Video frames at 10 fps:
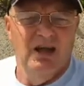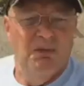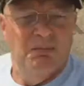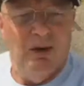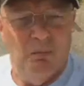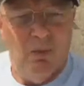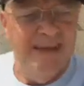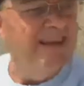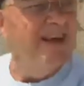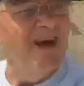But
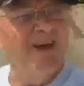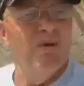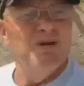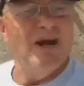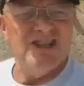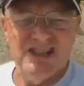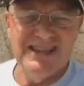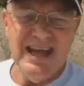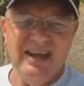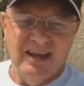here, when you actually
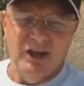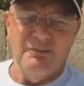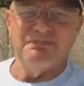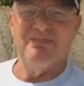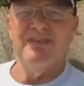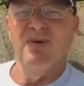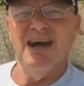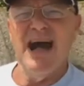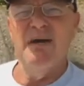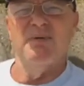get here, what
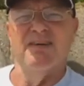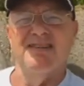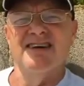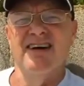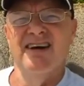happens?